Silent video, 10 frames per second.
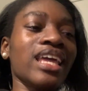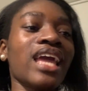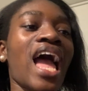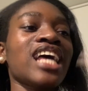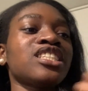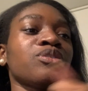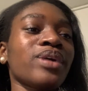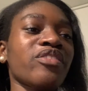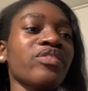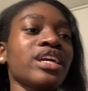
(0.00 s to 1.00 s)
I had to
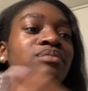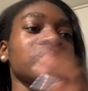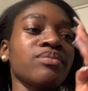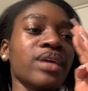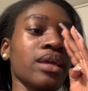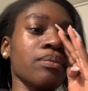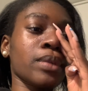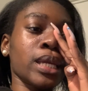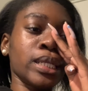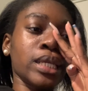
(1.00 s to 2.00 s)
wait for him to make
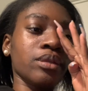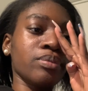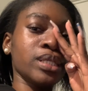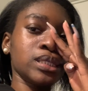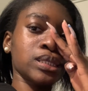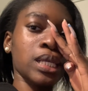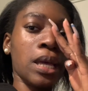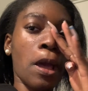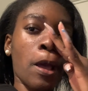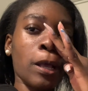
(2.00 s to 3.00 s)
me another
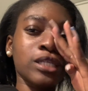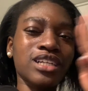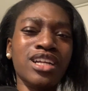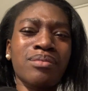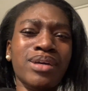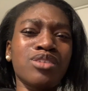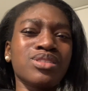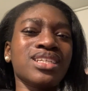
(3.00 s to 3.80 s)
pizza. Sorry, my nose is